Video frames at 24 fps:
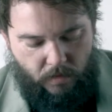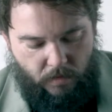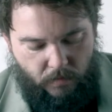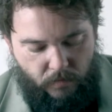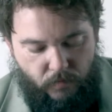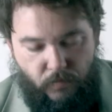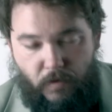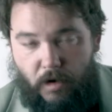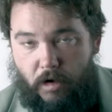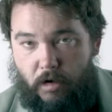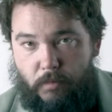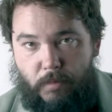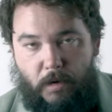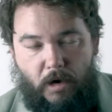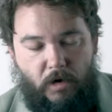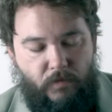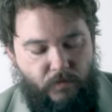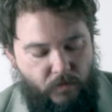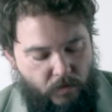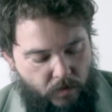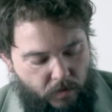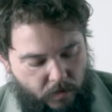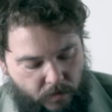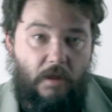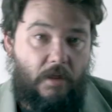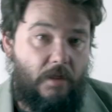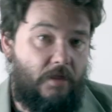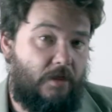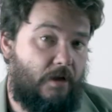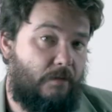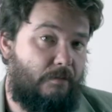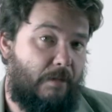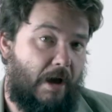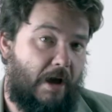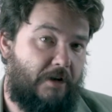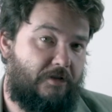Very powerful card. The
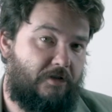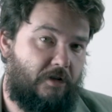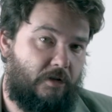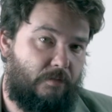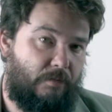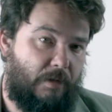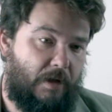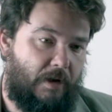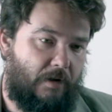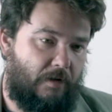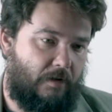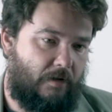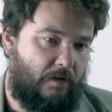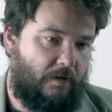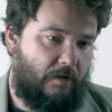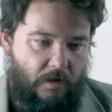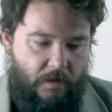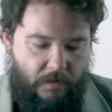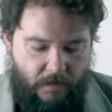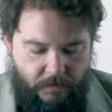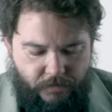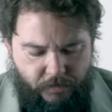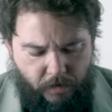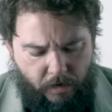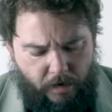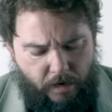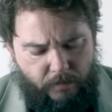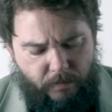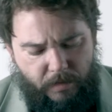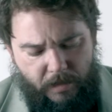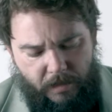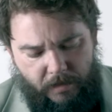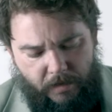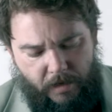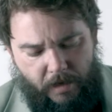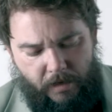Magic Mirror. This card I
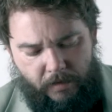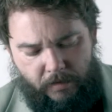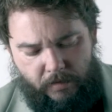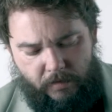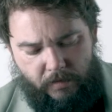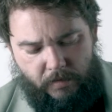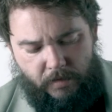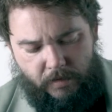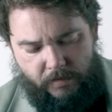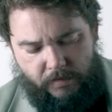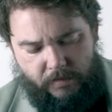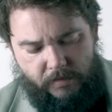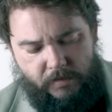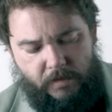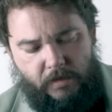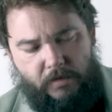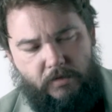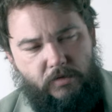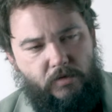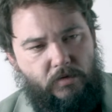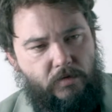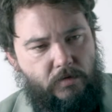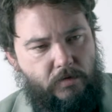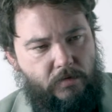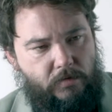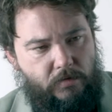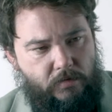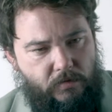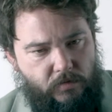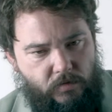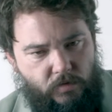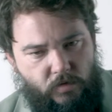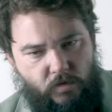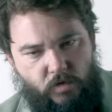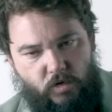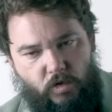really like. It's six and
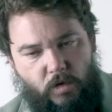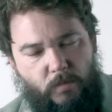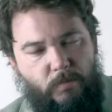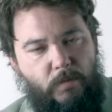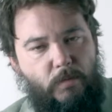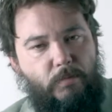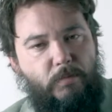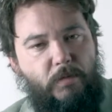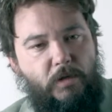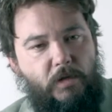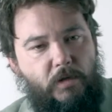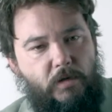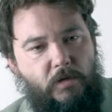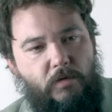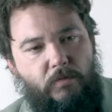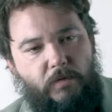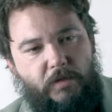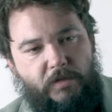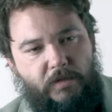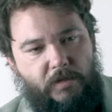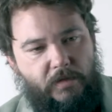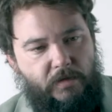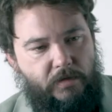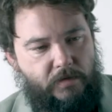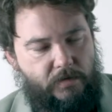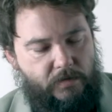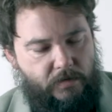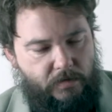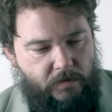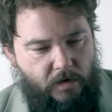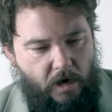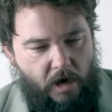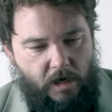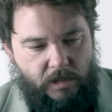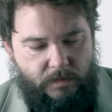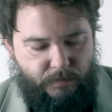triple blue, which is
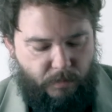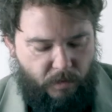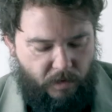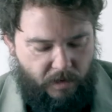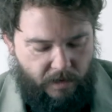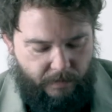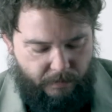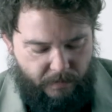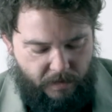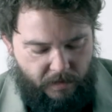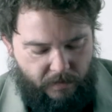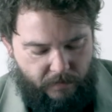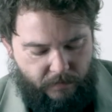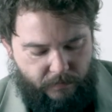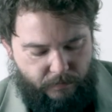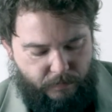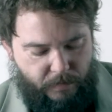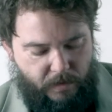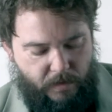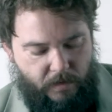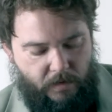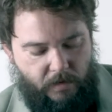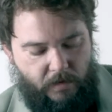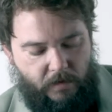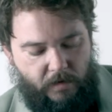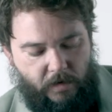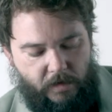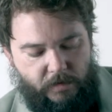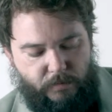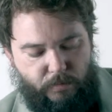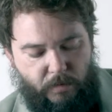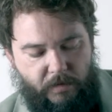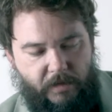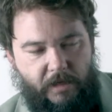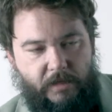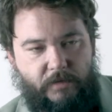cost prohibitive, but costs
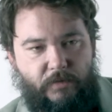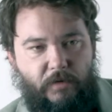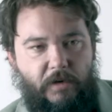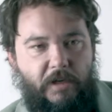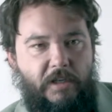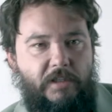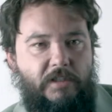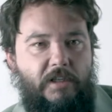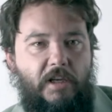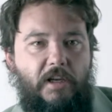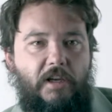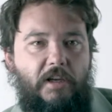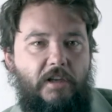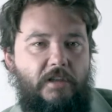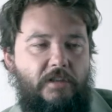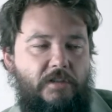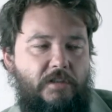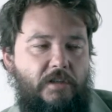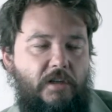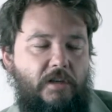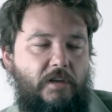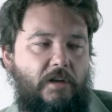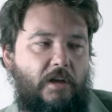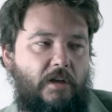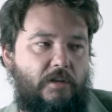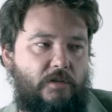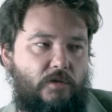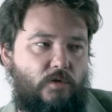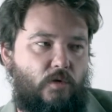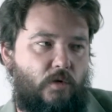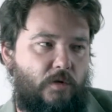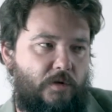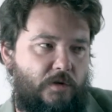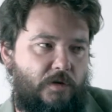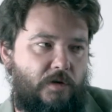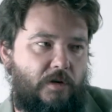one less for each instant and
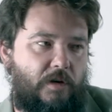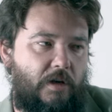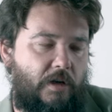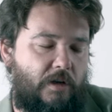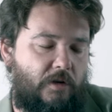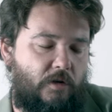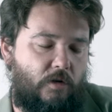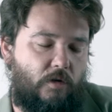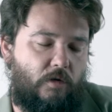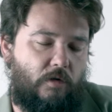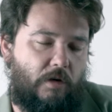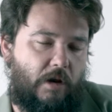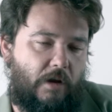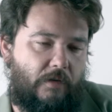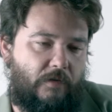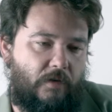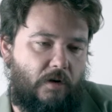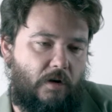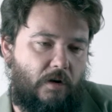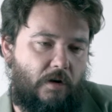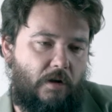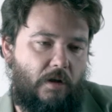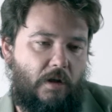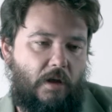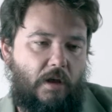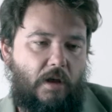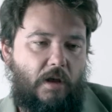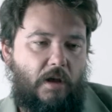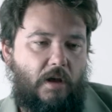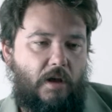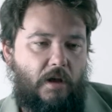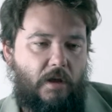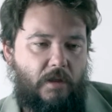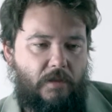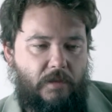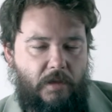sorcery in your graveyard.
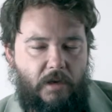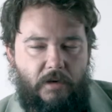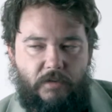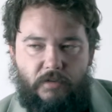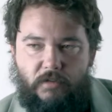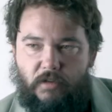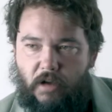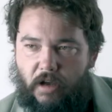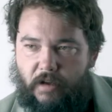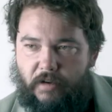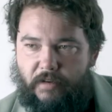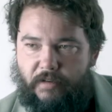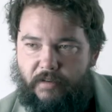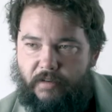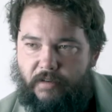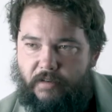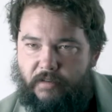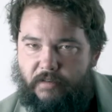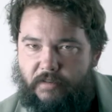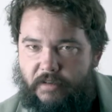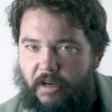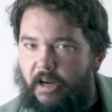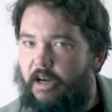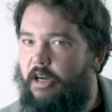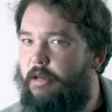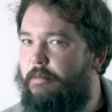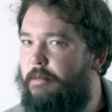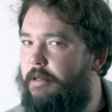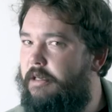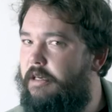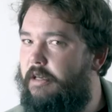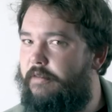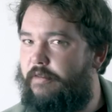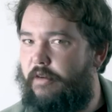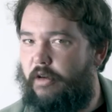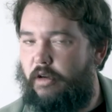That is not terribly
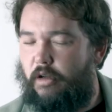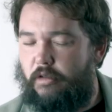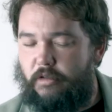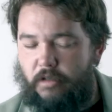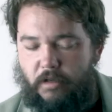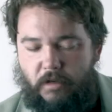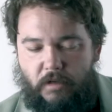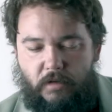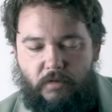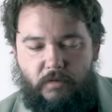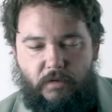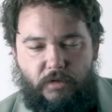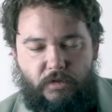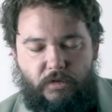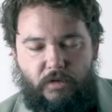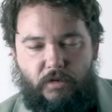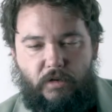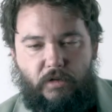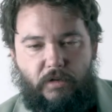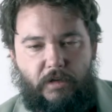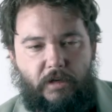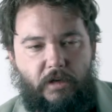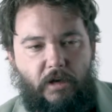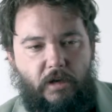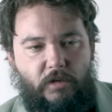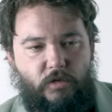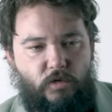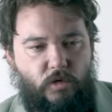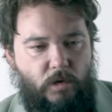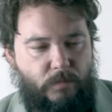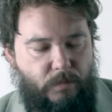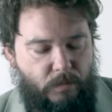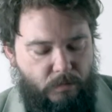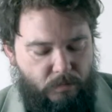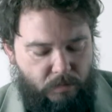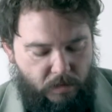difficult to do. It should only cost
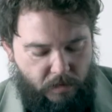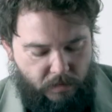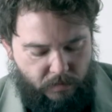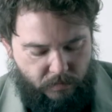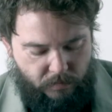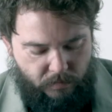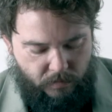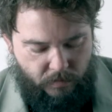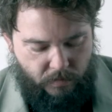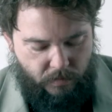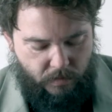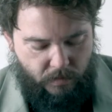triple blue.